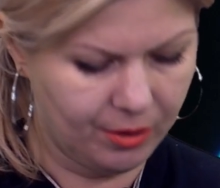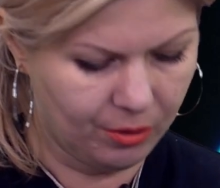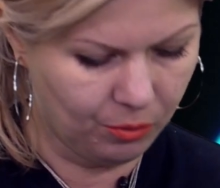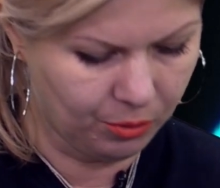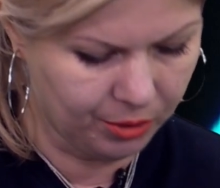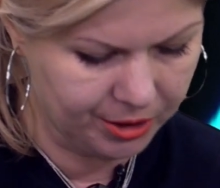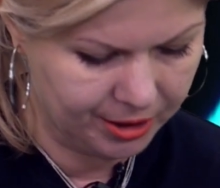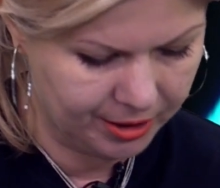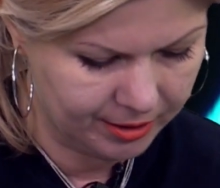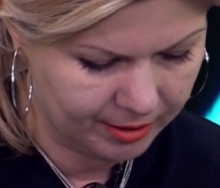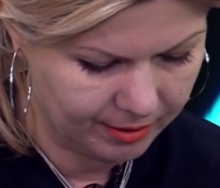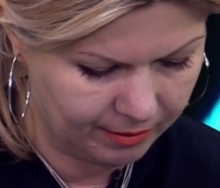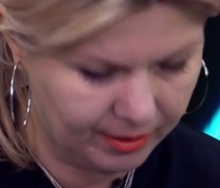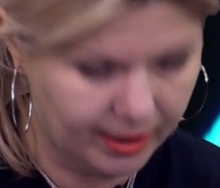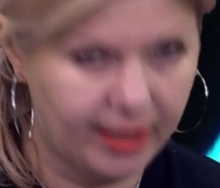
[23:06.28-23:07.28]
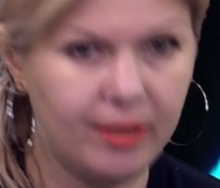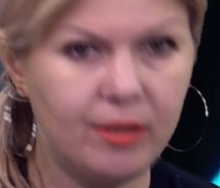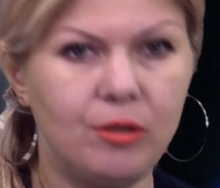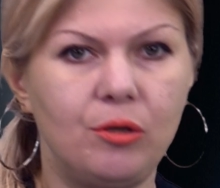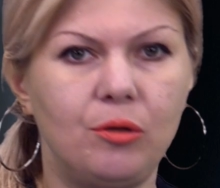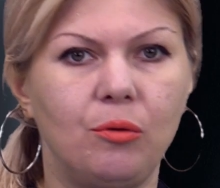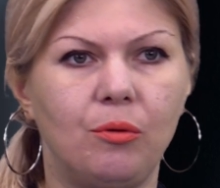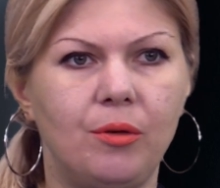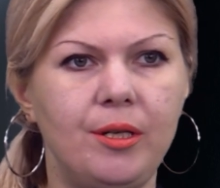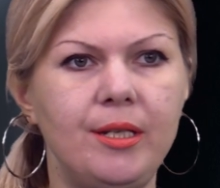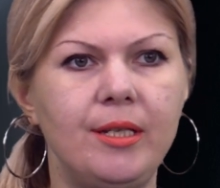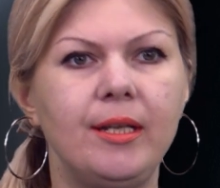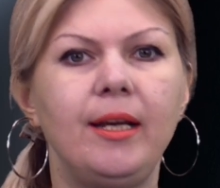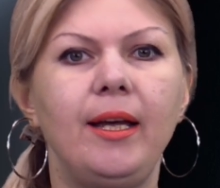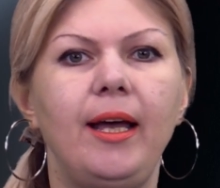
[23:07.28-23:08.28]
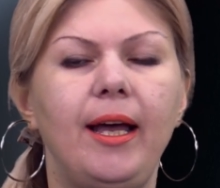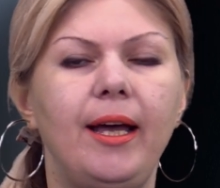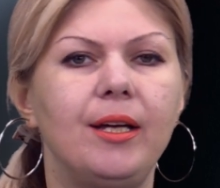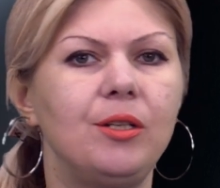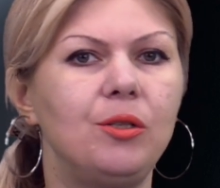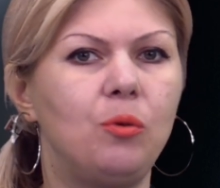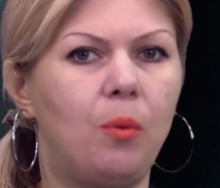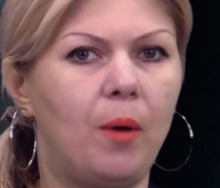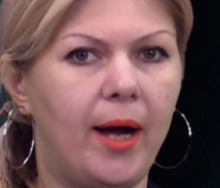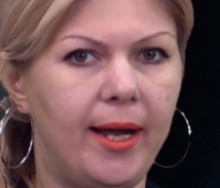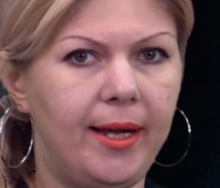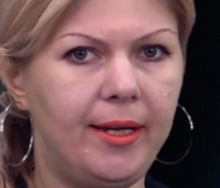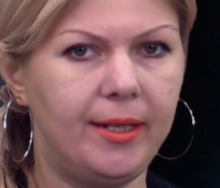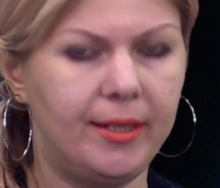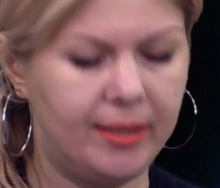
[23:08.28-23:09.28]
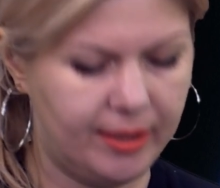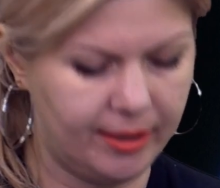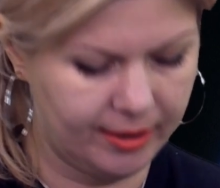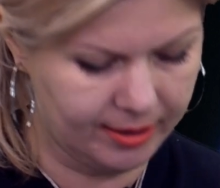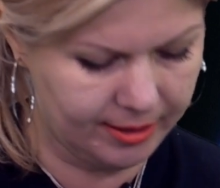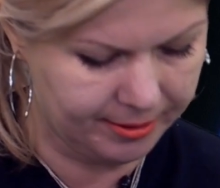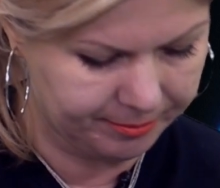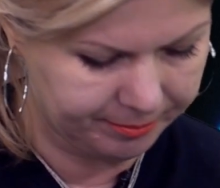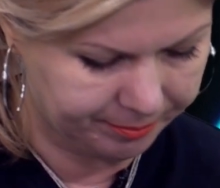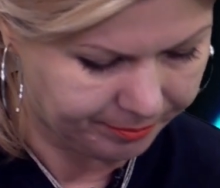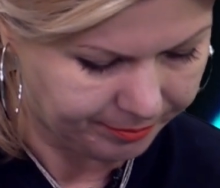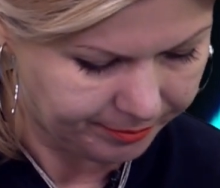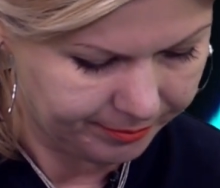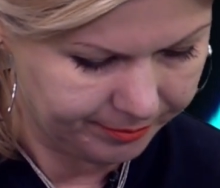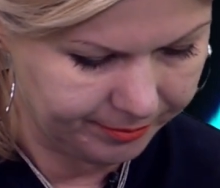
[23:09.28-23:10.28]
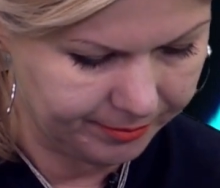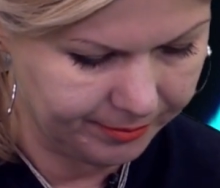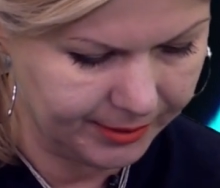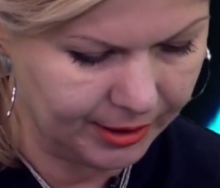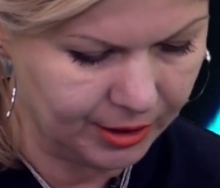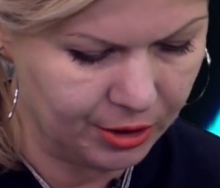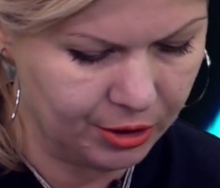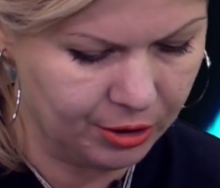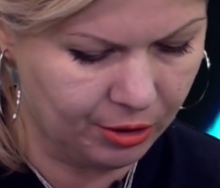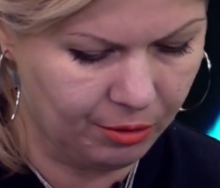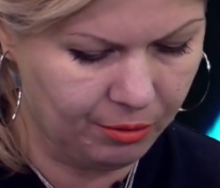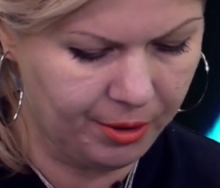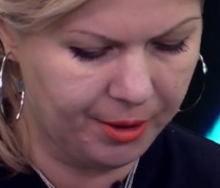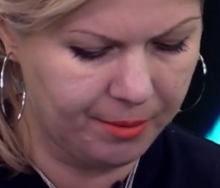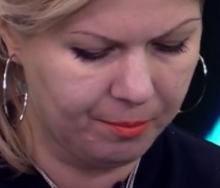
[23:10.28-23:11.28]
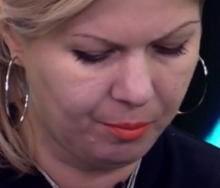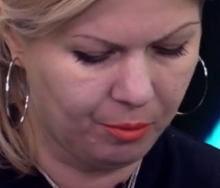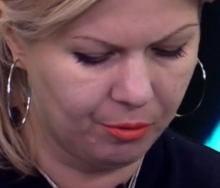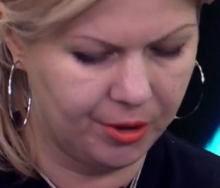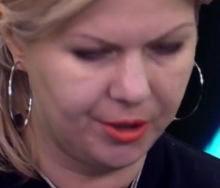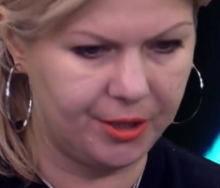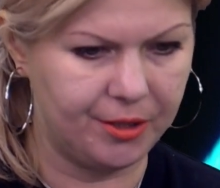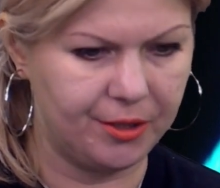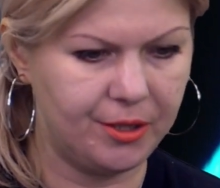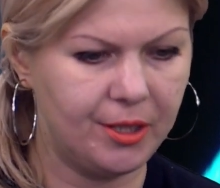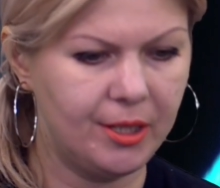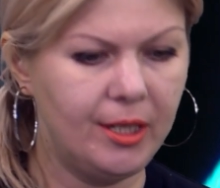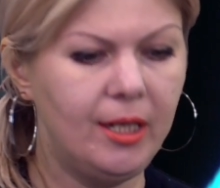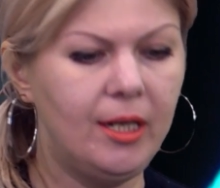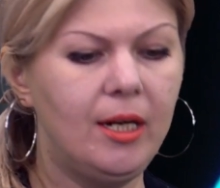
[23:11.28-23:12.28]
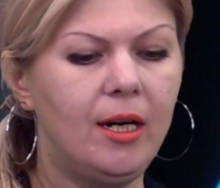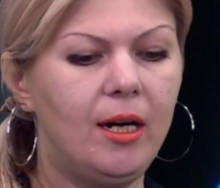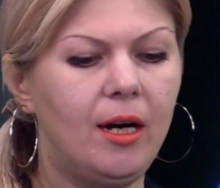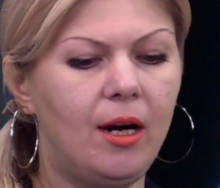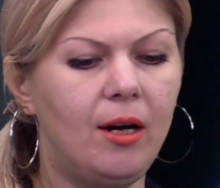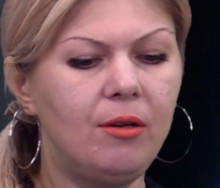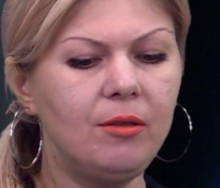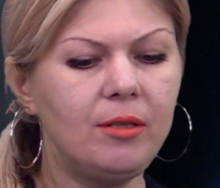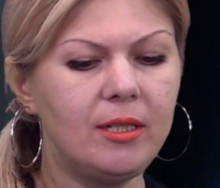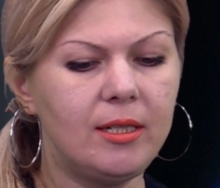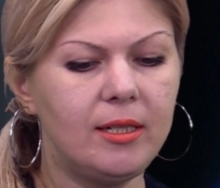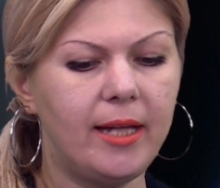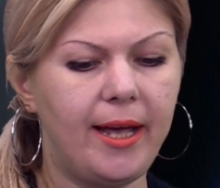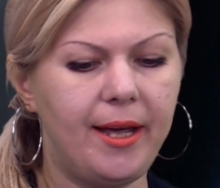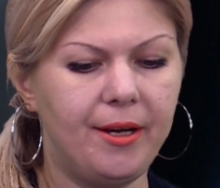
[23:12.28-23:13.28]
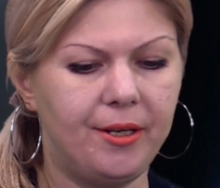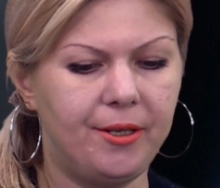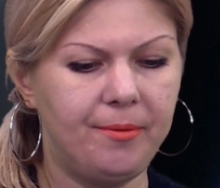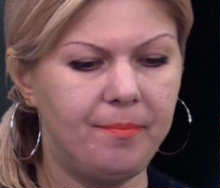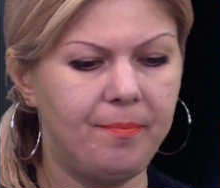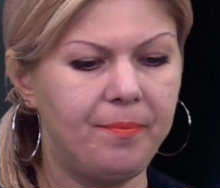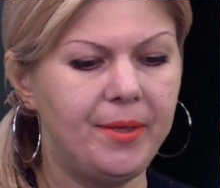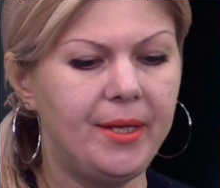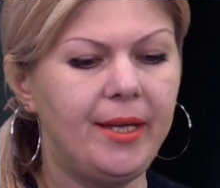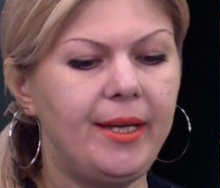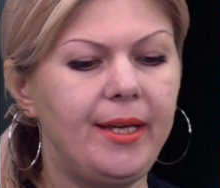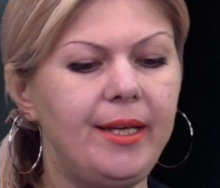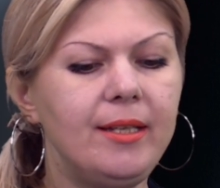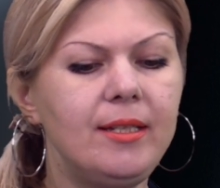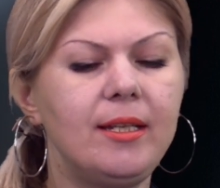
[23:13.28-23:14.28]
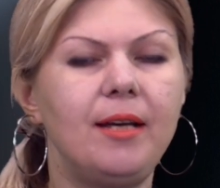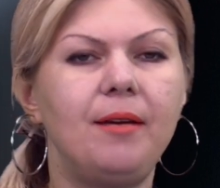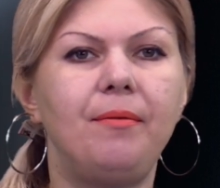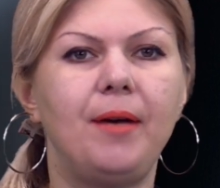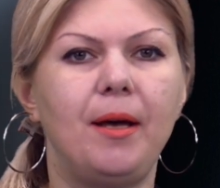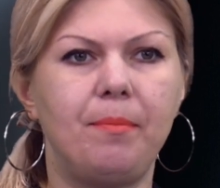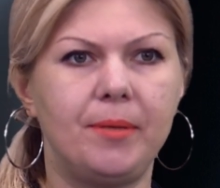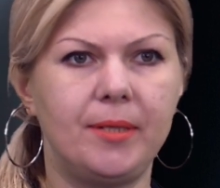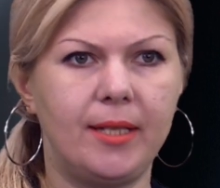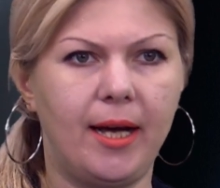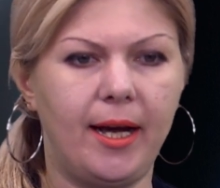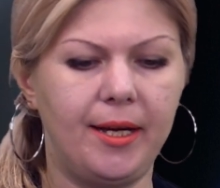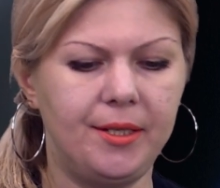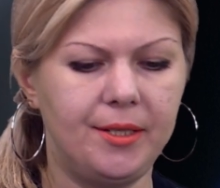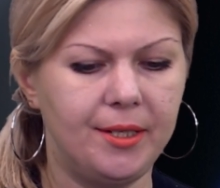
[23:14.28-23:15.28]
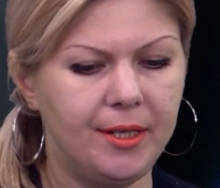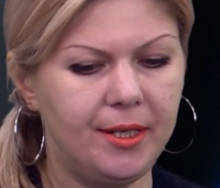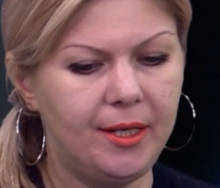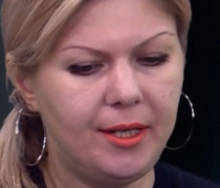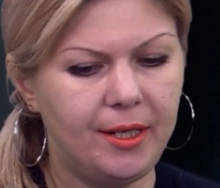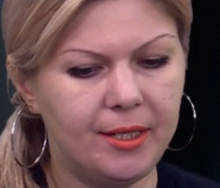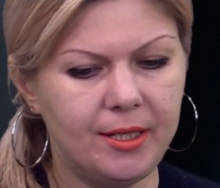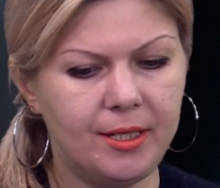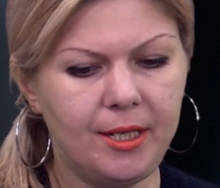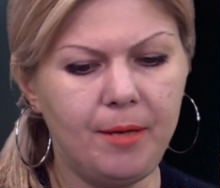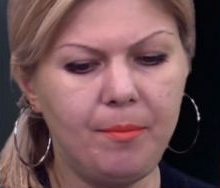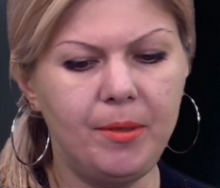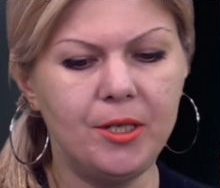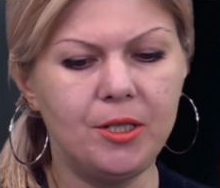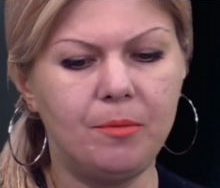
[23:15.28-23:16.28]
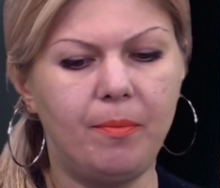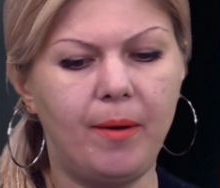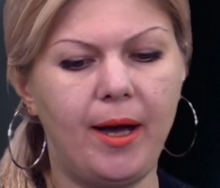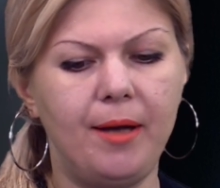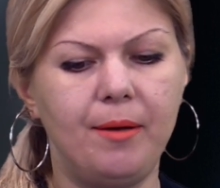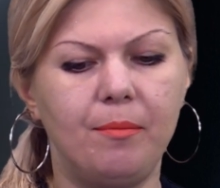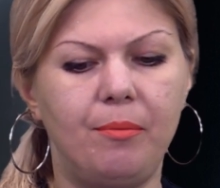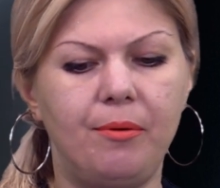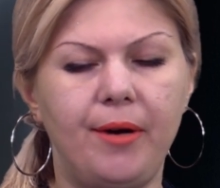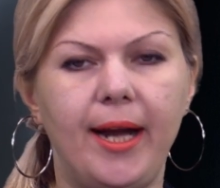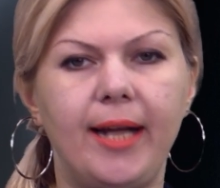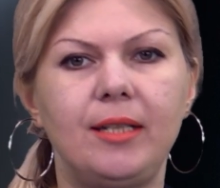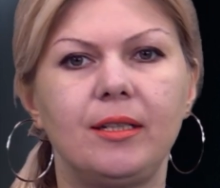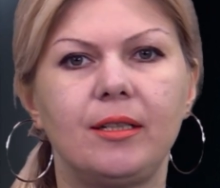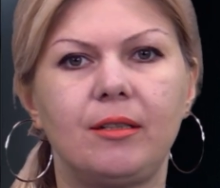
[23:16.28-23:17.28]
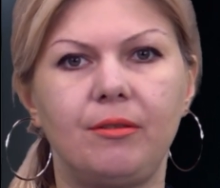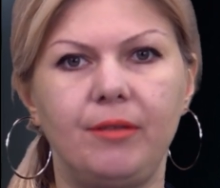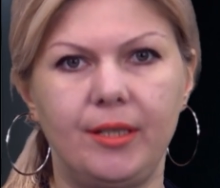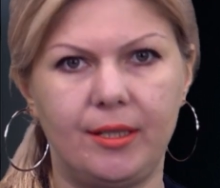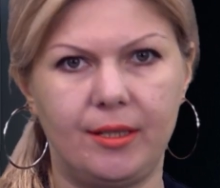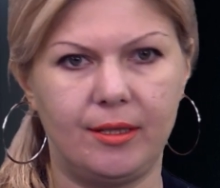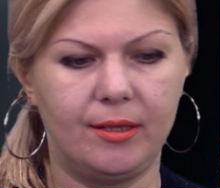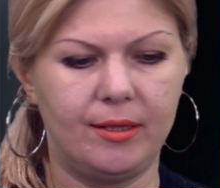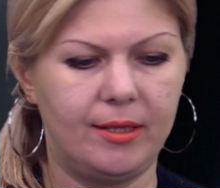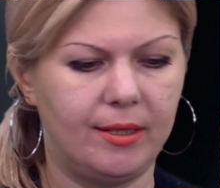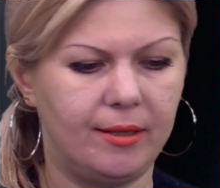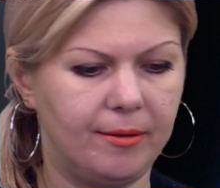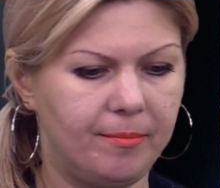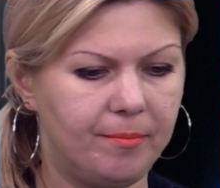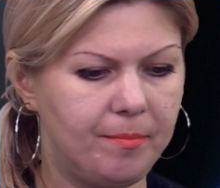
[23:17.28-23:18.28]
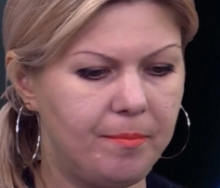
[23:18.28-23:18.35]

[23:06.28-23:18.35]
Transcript: What is the source and why it is so important? Houselayer is a website established by Brett Christensen,